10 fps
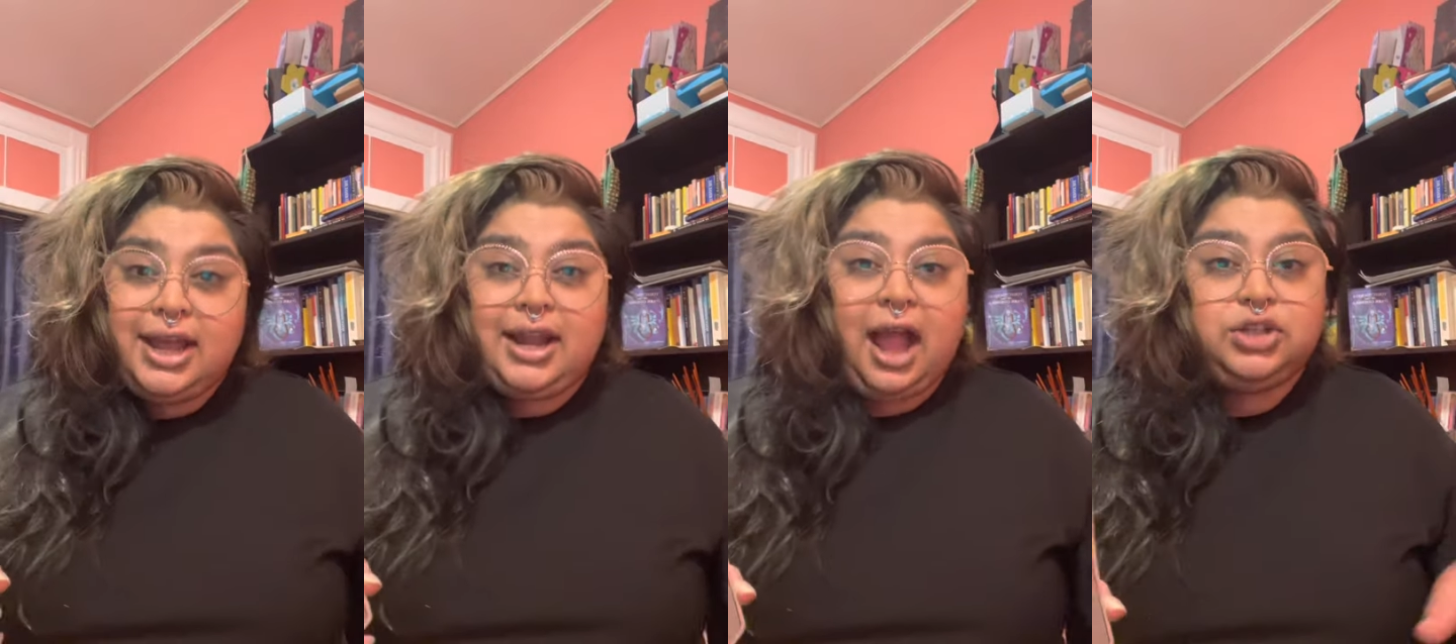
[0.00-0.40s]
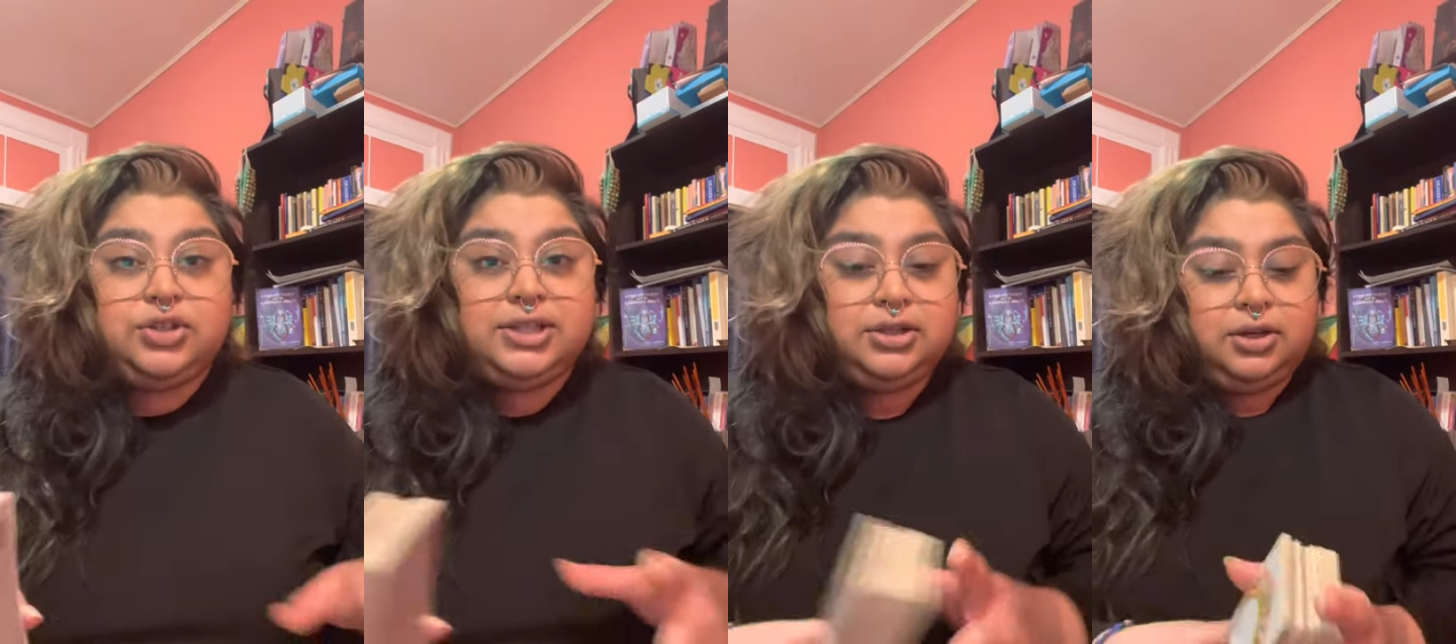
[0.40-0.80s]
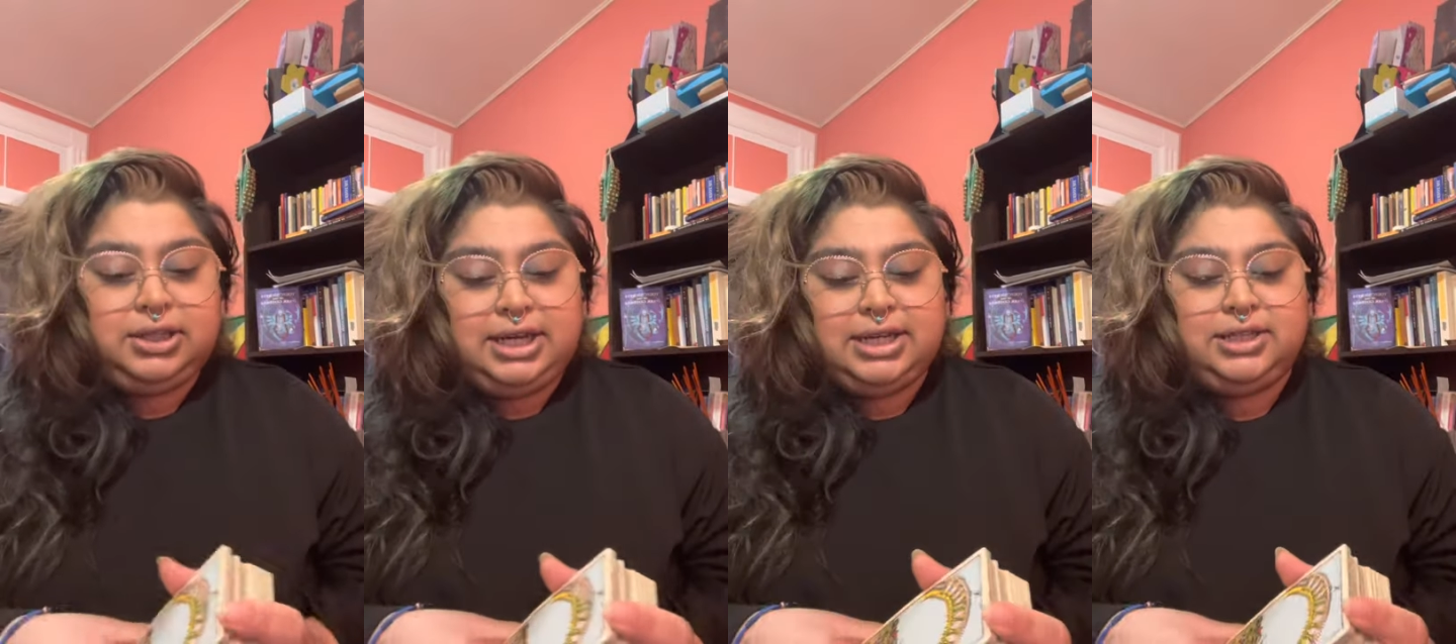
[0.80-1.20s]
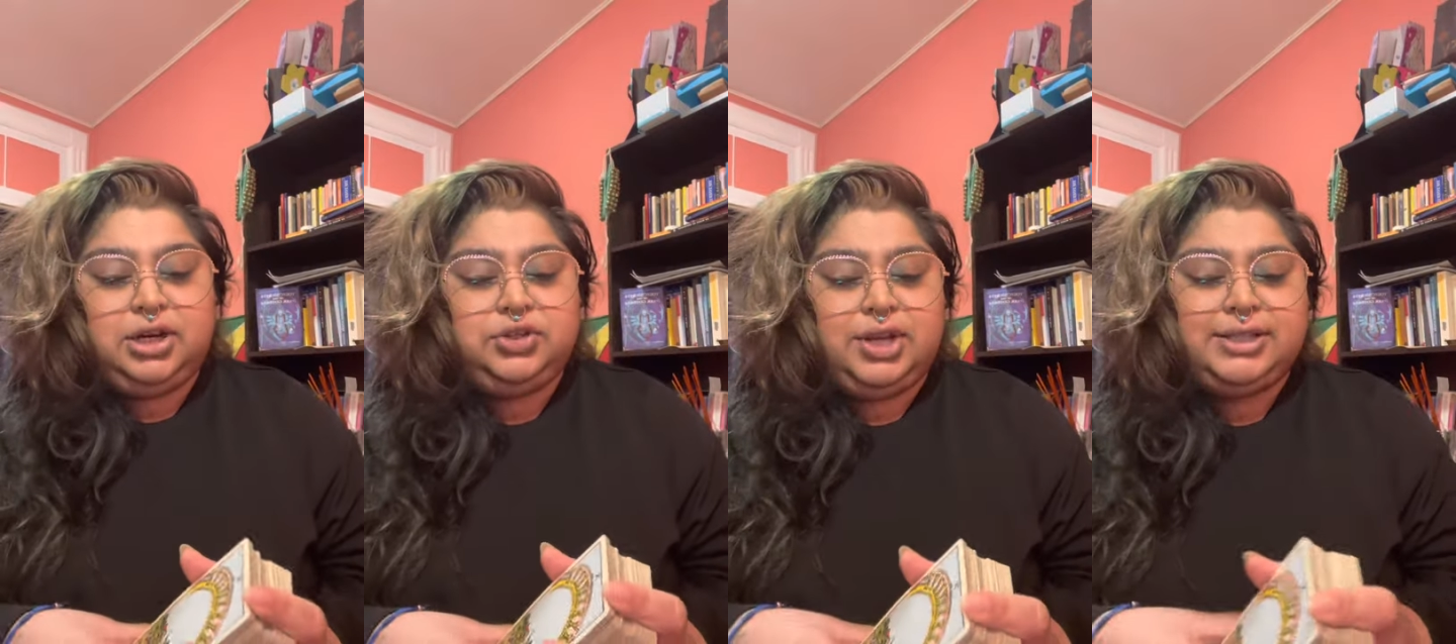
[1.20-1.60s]
an actress in the early
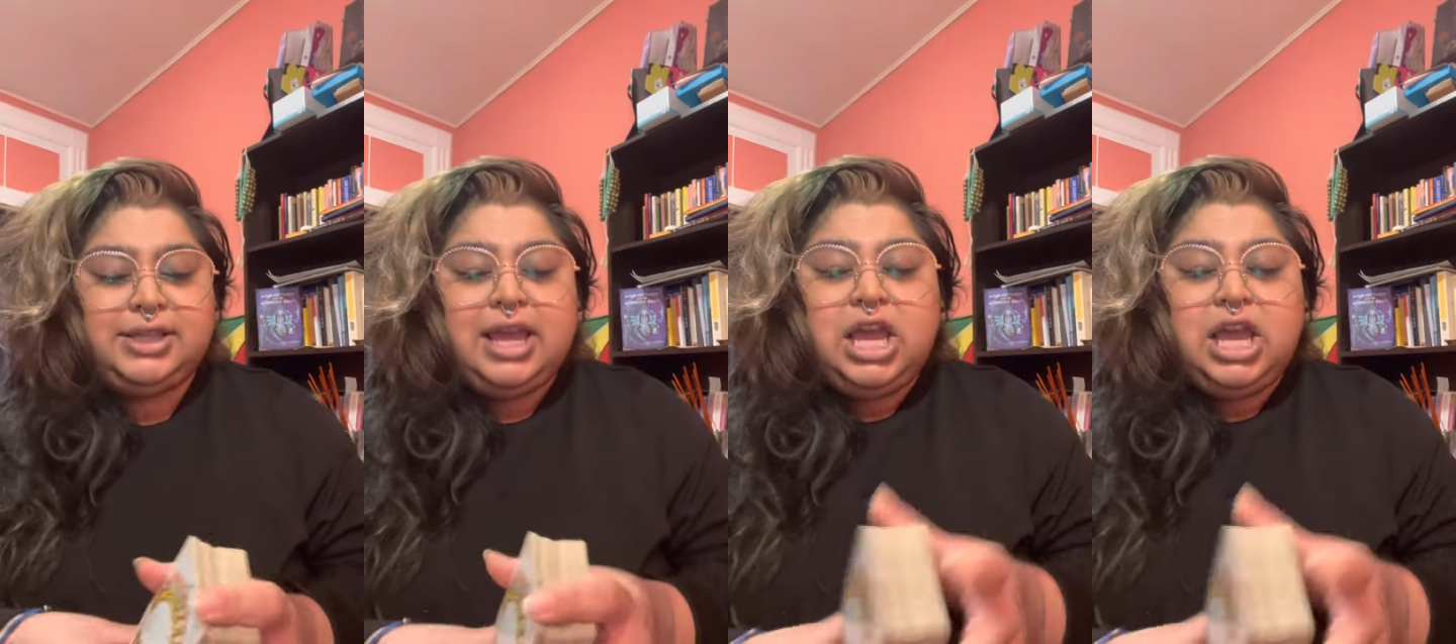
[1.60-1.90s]
1900s.